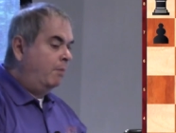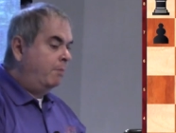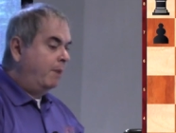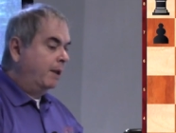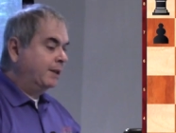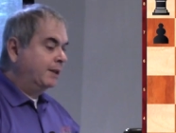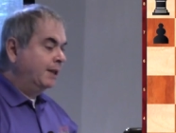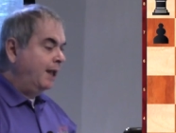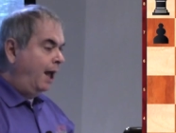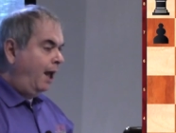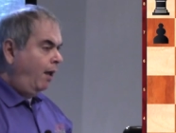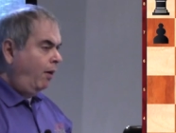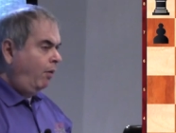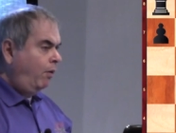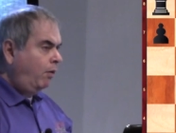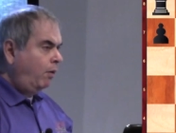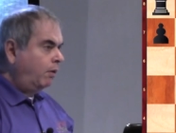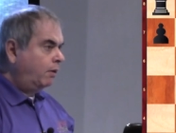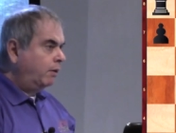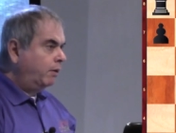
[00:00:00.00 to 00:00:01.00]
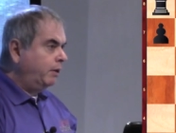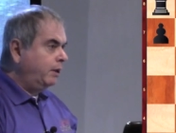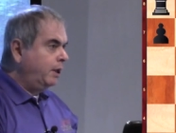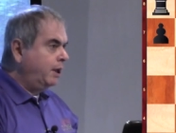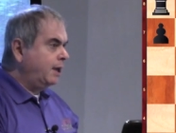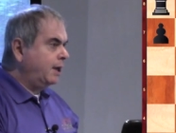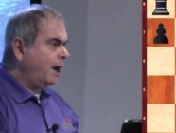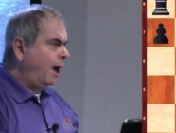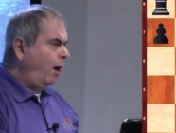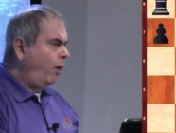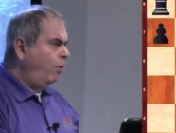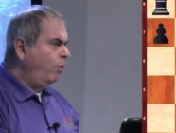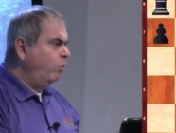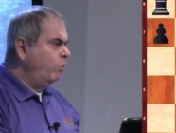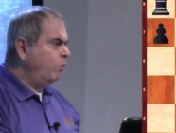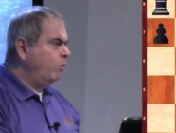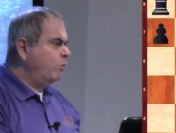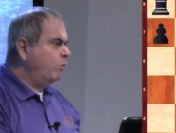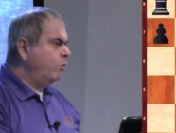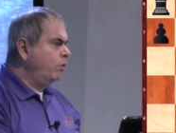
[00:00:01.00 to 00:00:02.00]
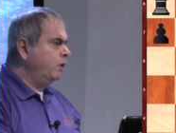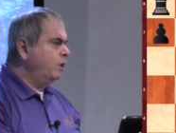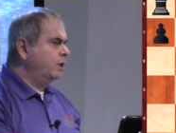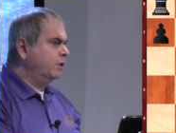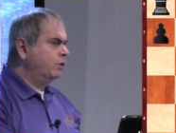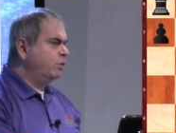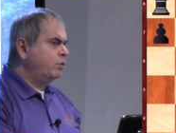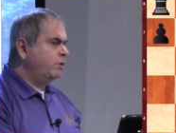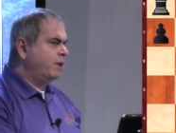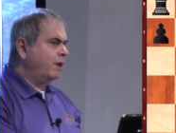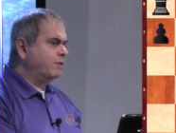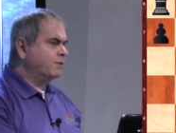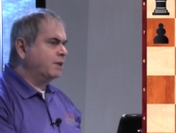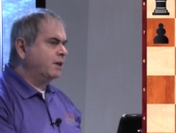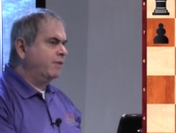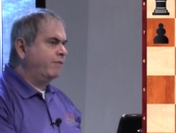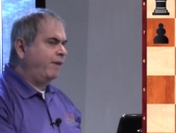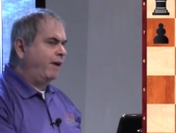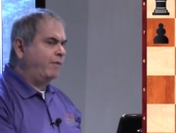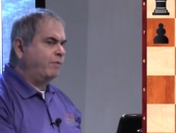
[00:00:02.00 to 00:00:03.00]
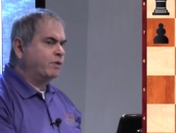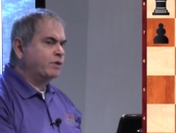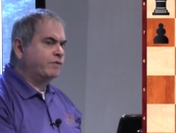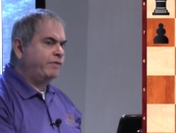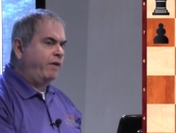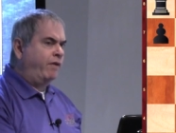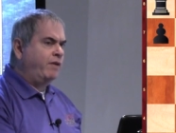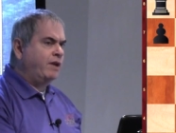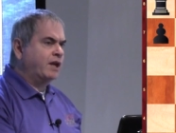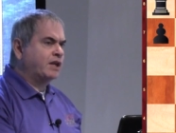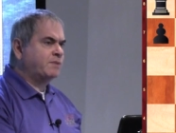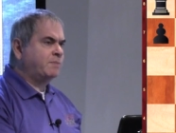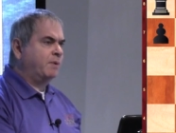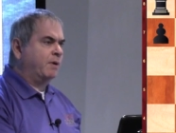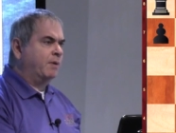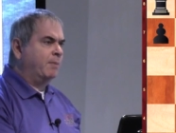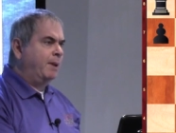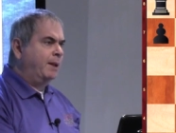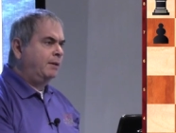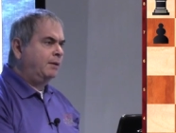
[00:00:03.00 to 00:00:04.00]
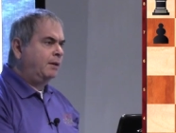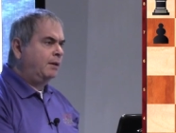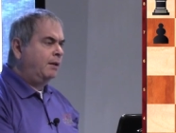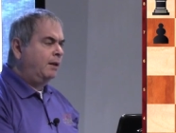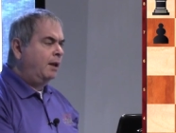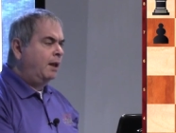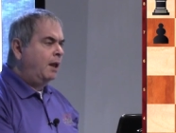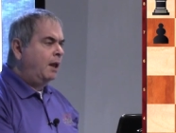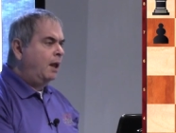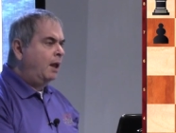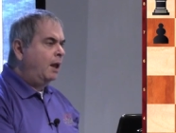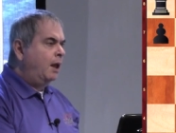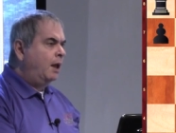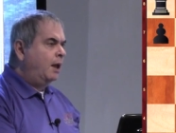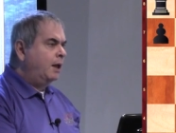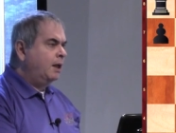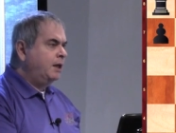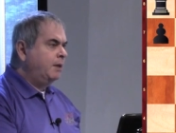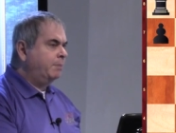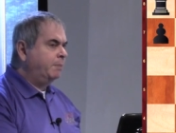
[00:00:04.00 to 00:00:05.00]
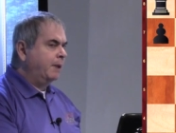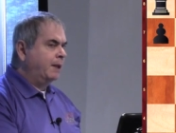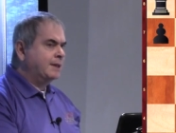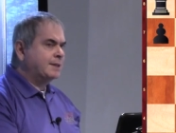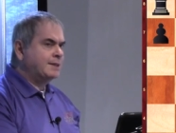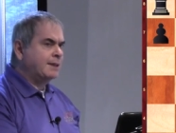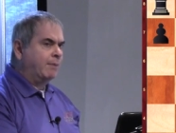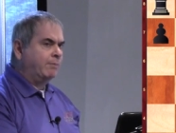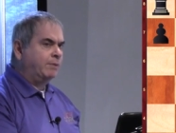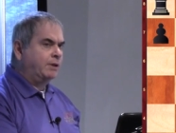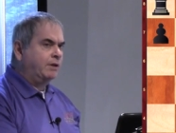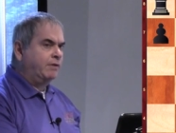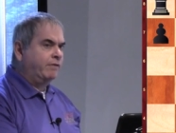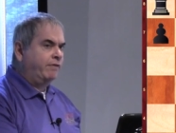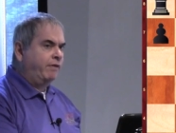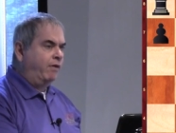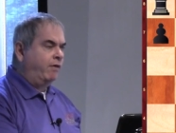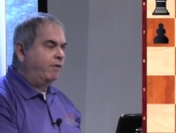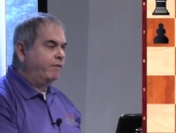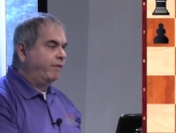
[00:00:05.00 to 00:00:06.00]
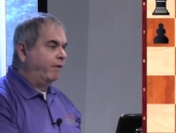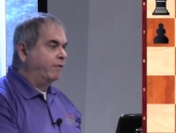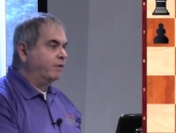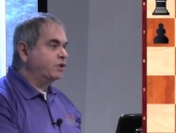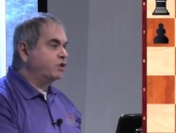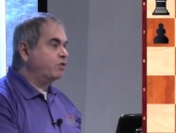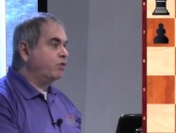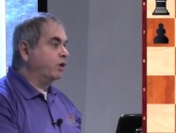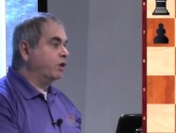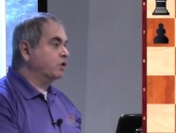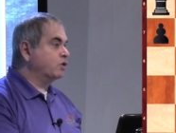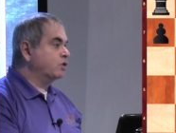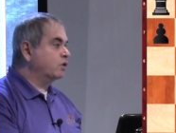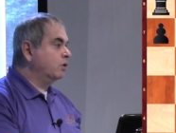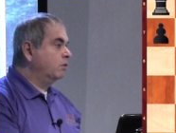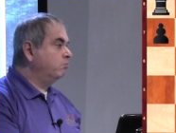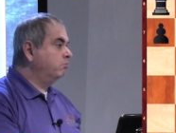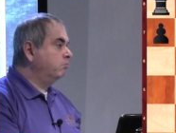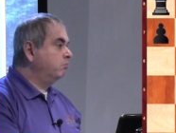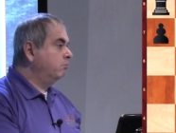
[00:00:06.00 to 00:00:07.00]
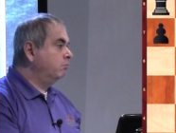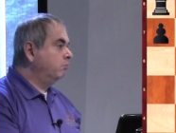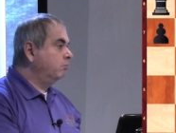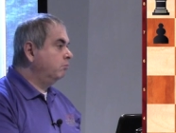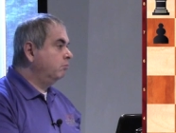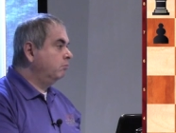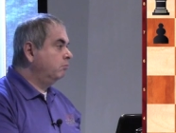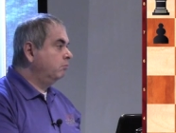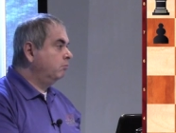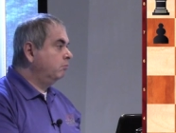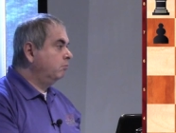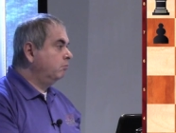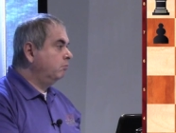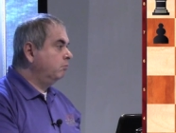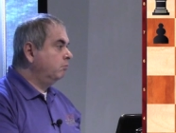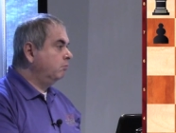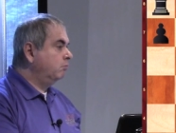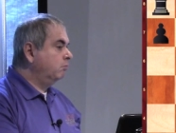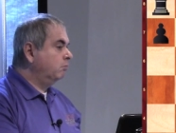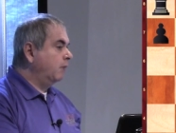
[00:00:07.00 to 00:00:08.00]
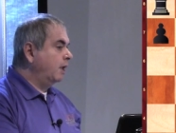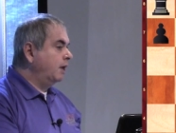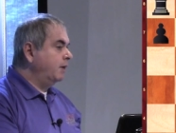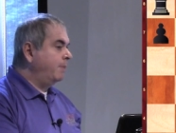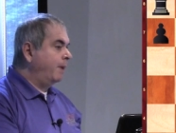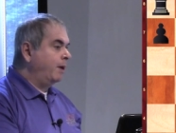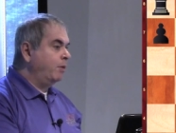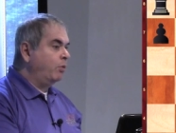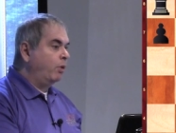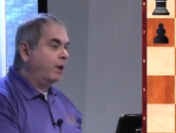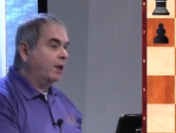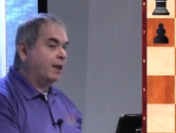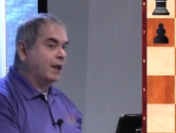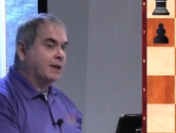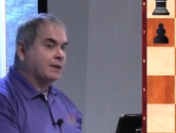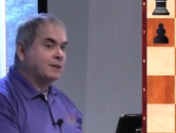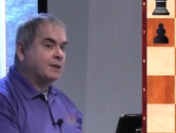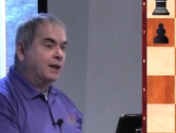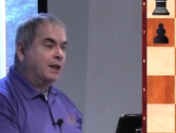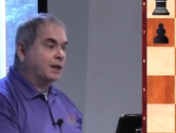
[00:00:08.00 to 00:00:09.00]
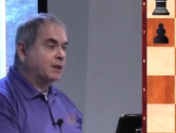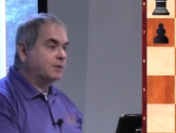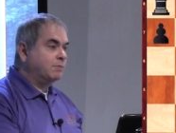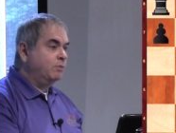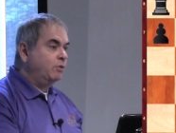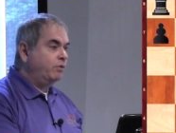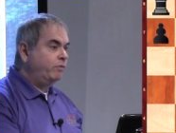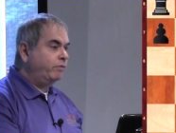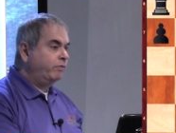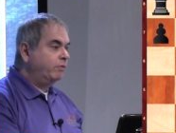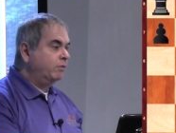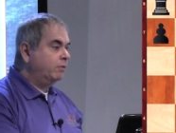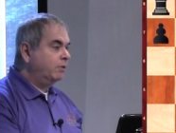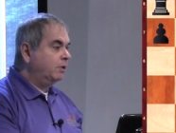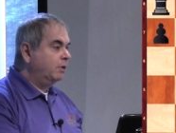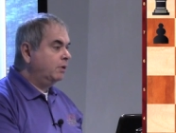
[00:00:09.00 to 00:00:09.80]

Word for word: But now Hikaru, who in 2005 was very experimental, he plays something very, very strange. Anybody want to guess the next move?